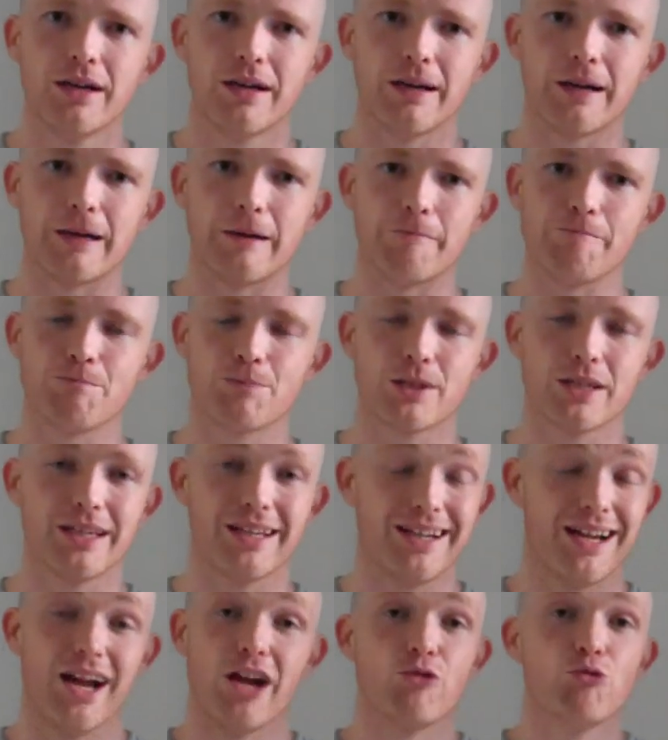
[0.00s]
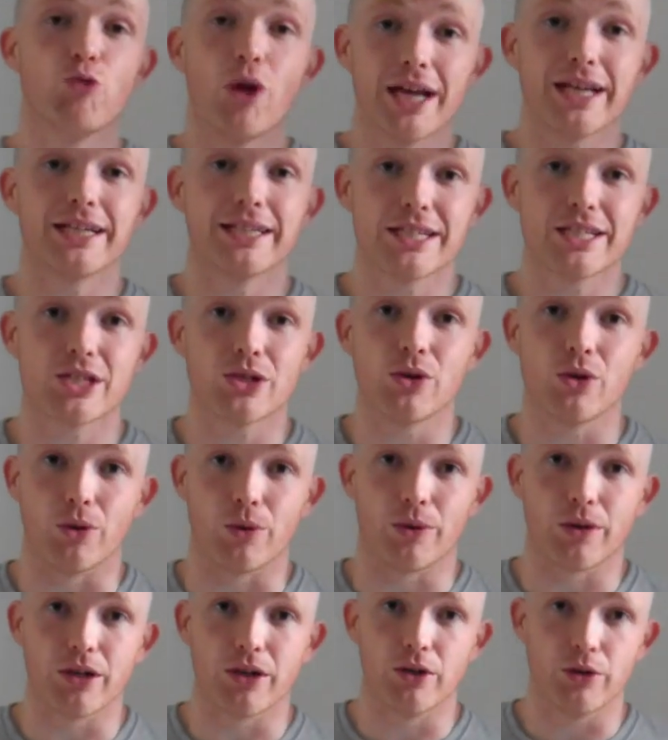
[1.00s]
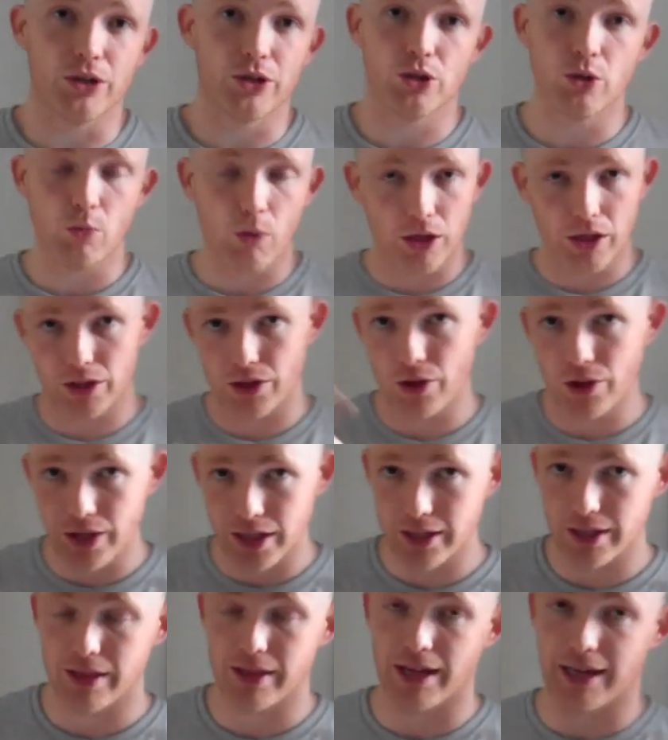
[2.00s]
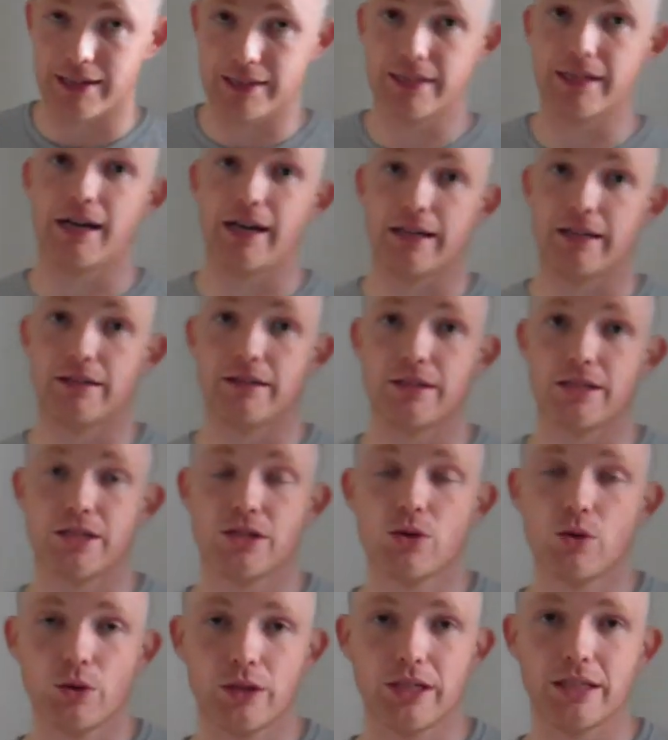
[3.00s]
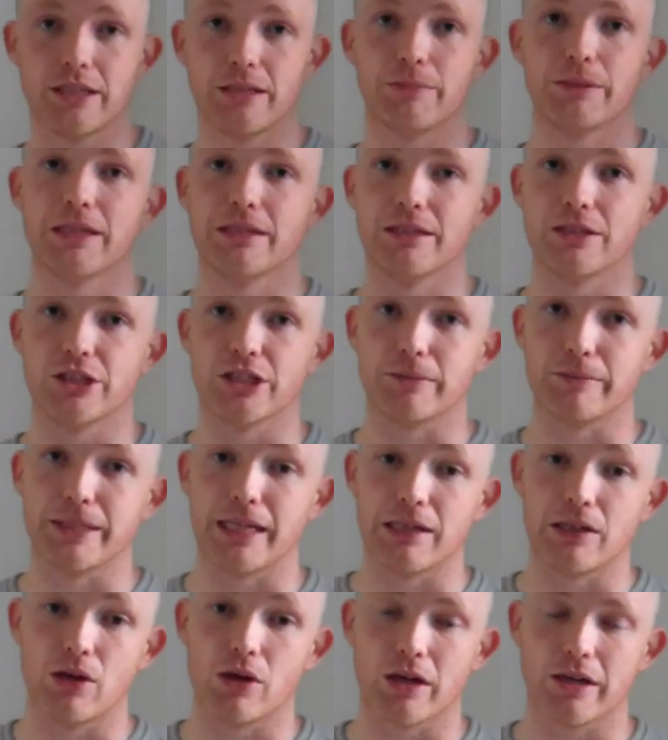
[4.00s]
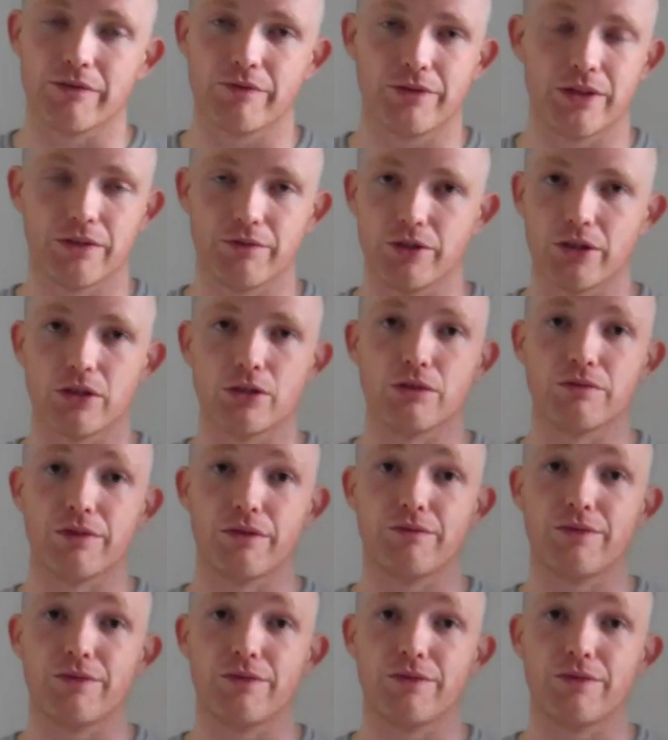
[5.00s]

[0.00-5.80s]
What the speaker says: And rightly so. You don't want to turn into that guy. There's no need to be in the gym that long if you're going for